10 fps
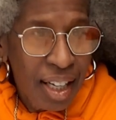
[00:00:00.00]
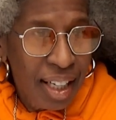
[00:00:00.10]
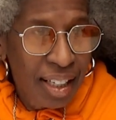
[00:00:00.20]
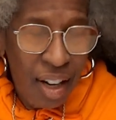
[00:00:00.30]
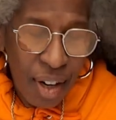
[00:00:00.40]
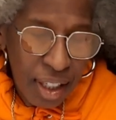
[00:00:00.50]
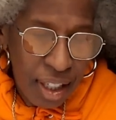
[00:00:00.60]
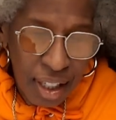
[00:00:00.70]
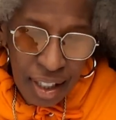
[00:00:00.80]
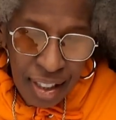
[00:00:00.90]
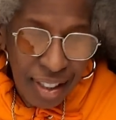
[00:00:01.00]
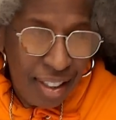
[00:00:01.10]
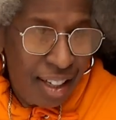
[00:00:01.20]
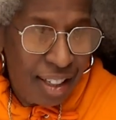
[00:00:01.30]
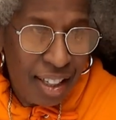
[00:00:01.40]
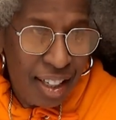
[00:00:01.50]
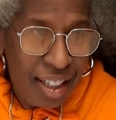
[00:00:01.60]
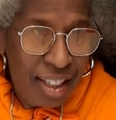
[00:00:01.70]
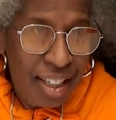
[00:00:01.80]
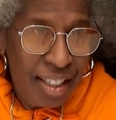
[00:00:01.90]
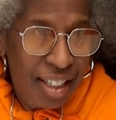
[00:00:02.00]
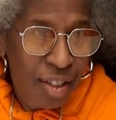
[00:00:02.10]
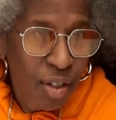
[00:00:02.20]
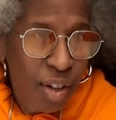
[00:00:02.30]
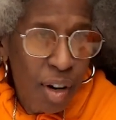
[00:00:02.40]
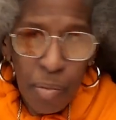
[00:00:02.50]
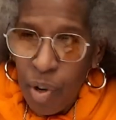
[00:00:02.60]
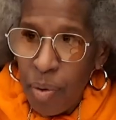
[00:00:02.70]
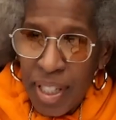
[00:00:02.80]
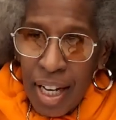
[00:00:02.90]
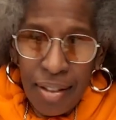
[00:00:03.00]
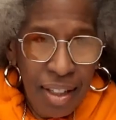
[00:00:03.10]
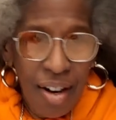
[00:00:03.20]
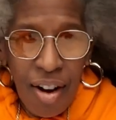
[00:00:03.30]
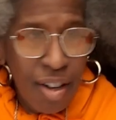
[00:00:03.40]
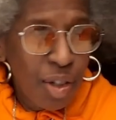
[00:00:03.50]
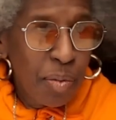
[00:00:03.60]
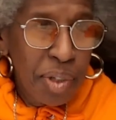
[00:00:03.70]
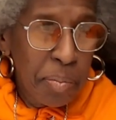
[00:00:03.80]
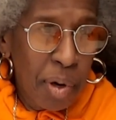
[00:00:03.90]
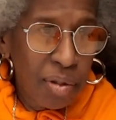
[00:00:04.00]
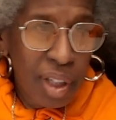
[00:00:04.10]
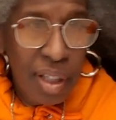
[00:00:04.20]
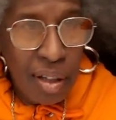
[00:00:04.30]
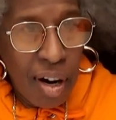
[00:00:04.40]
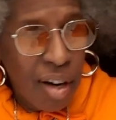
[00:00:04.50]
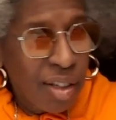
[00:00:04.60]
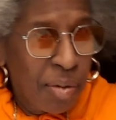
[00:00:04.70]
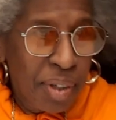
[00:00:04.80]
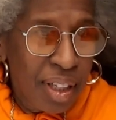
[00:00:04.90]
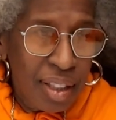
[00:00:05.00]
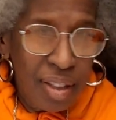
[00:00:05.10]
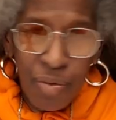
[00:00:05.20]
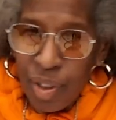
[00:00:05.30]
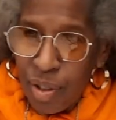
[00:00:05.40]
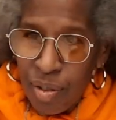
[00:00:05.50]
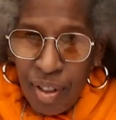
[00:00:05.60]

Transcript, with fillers: No, I That's can't. Yeah. I can't. And then you know, I'm always out there arguing with the police, arguing with elected officials.